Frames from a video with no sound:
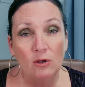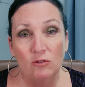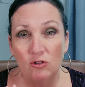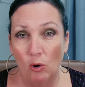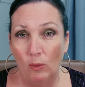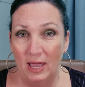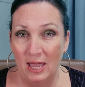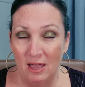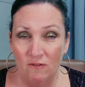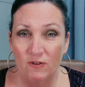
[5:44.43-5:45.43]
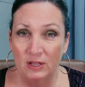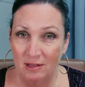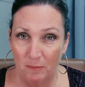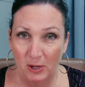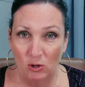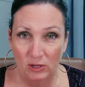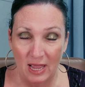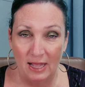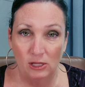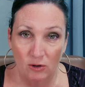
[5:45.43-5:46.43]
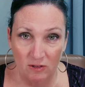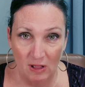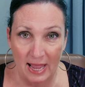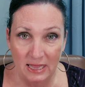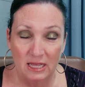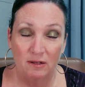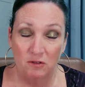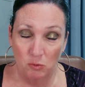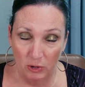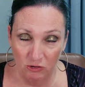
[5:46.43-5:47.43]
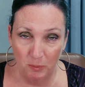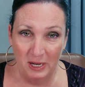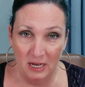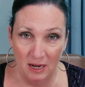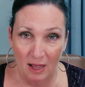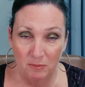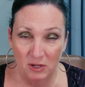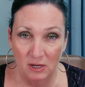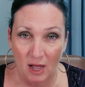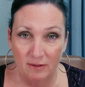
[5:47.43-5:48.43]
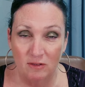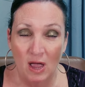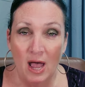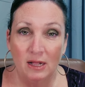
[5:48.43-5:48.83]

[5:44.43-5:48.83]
So if a typical day looks like this, which many times it does,